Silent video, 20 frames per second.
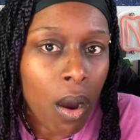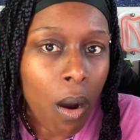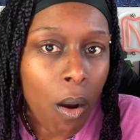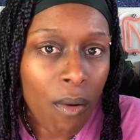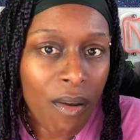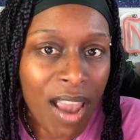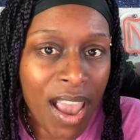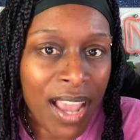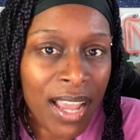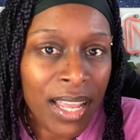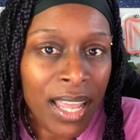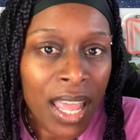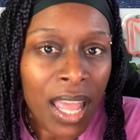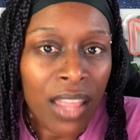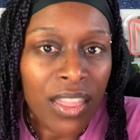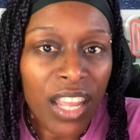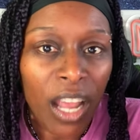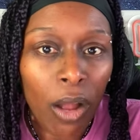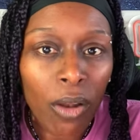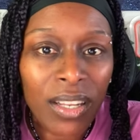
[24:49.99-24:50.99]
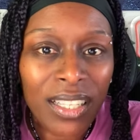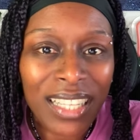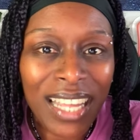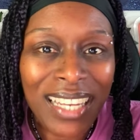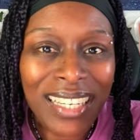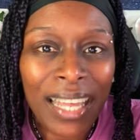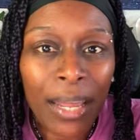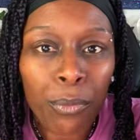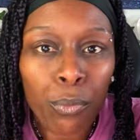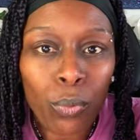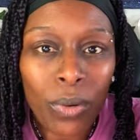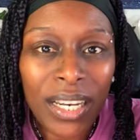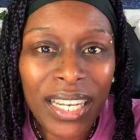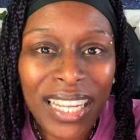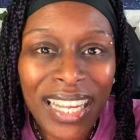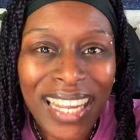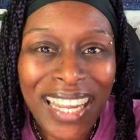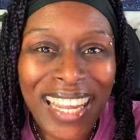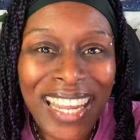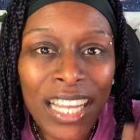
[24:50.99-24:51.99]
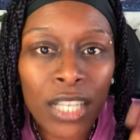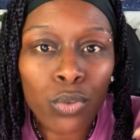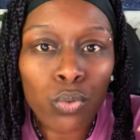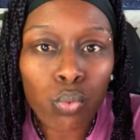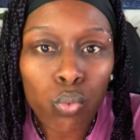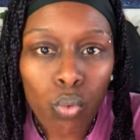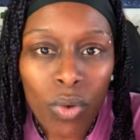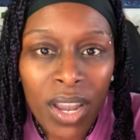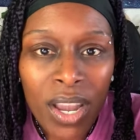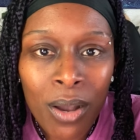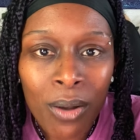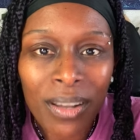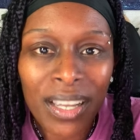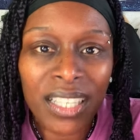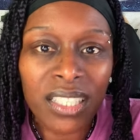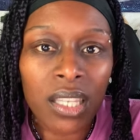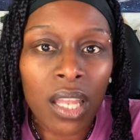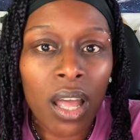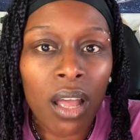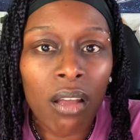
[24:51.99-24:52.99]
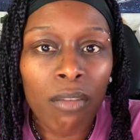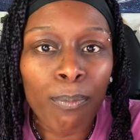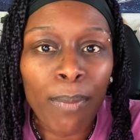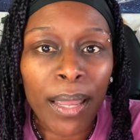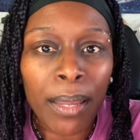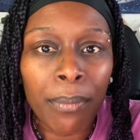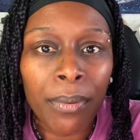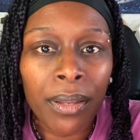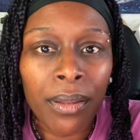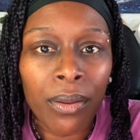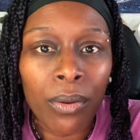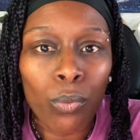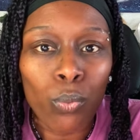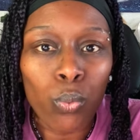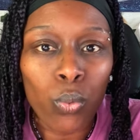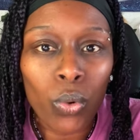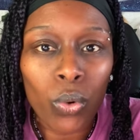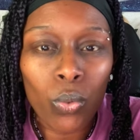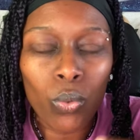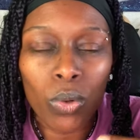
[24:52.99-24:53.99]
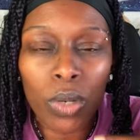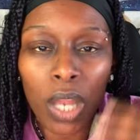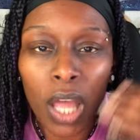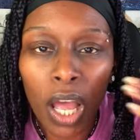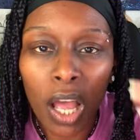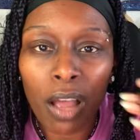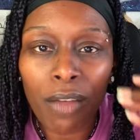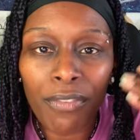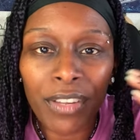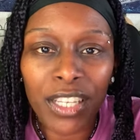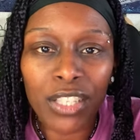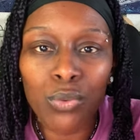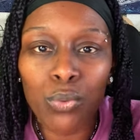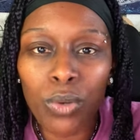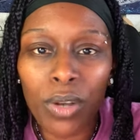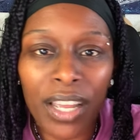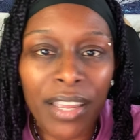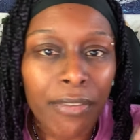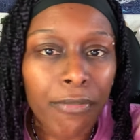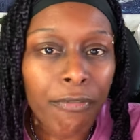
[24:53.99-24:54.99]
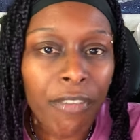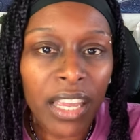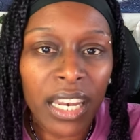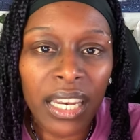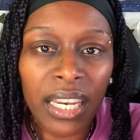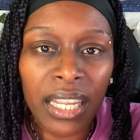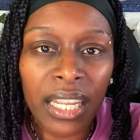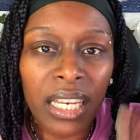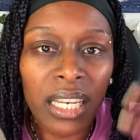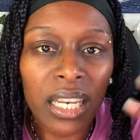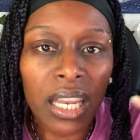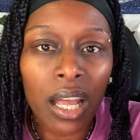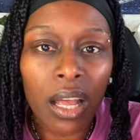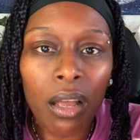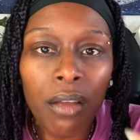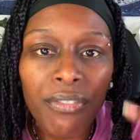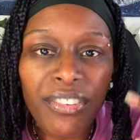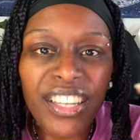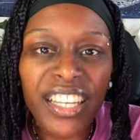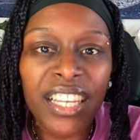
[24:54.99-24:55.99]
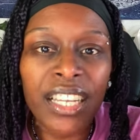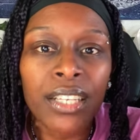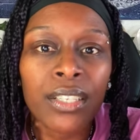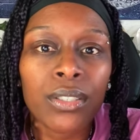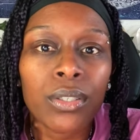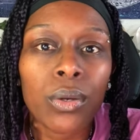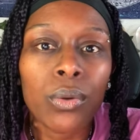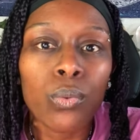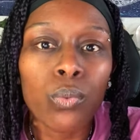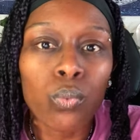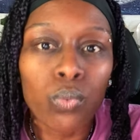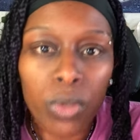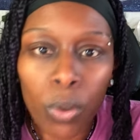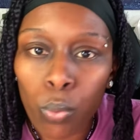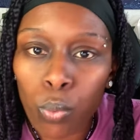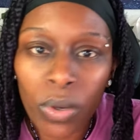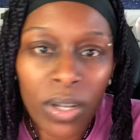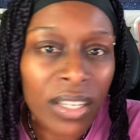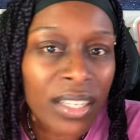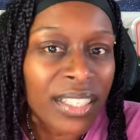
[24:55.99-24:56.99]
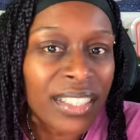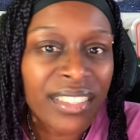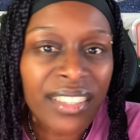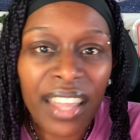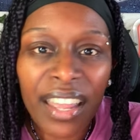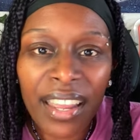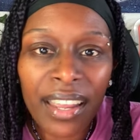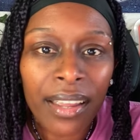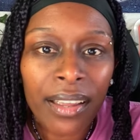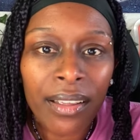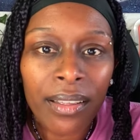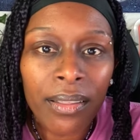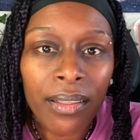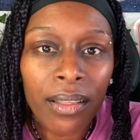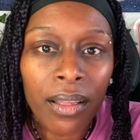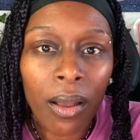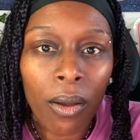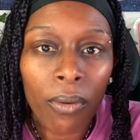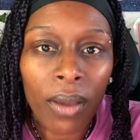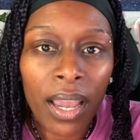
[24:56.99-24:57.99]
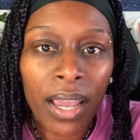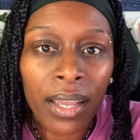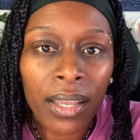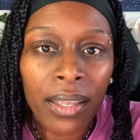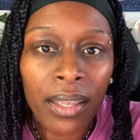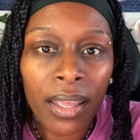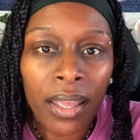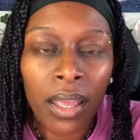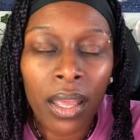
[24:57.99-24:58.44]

Okay? The only thing that really is real is love, baby. R love is real infinity. Love is the realest thing. Okay?